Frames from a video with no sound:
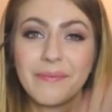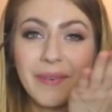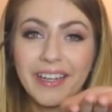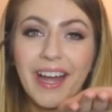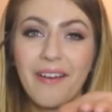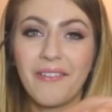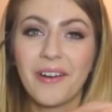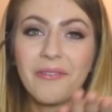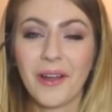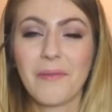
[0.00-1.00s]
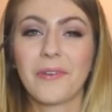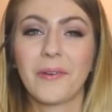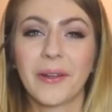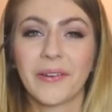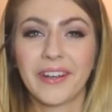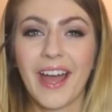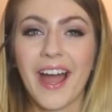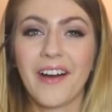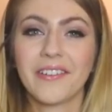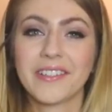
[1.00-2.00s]
my camera, what I'm filming on
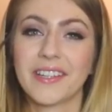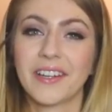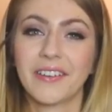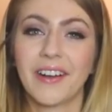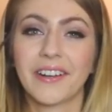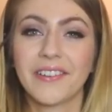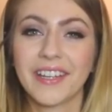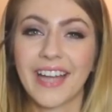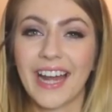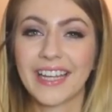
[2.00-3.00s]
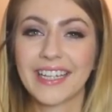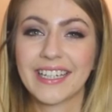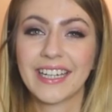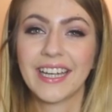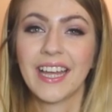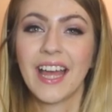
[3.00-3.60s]
now. So I got the Canon